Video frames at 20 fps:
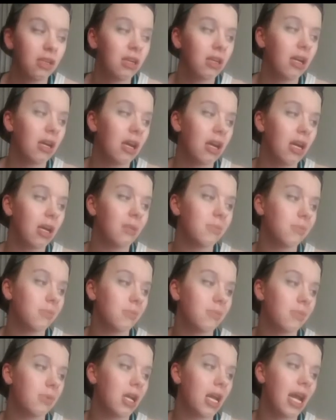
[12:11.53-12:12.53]
And
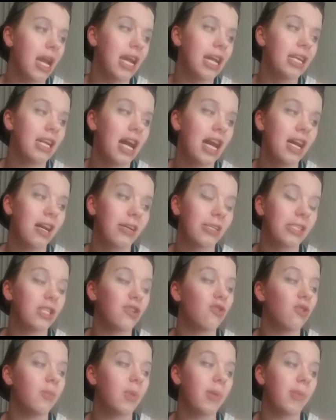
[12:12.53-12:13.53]
I also
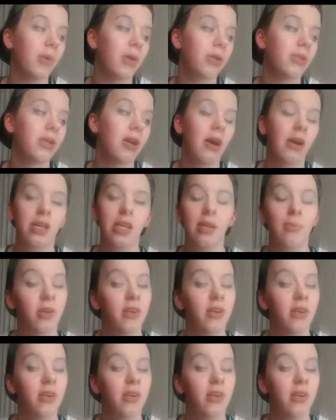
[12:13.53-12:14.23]
remember talking